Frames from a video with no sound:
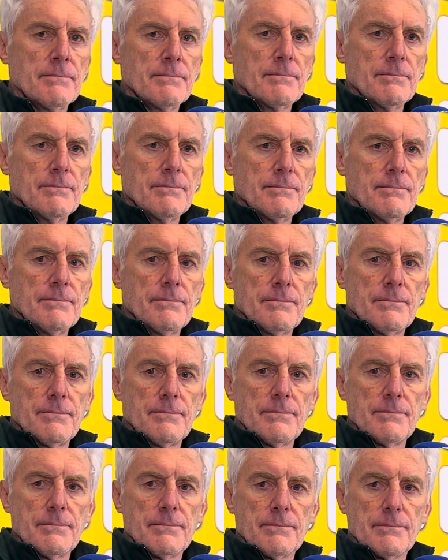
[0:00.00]

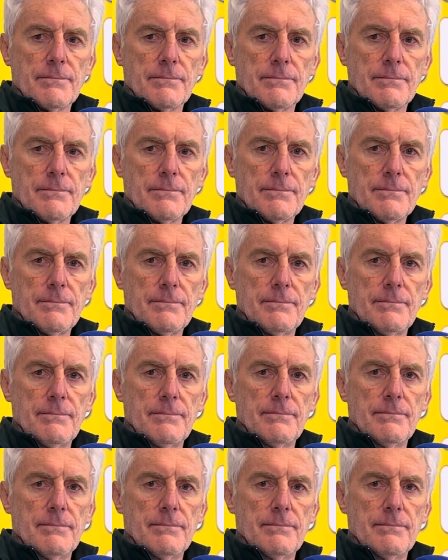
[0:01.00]
Nobody speaks.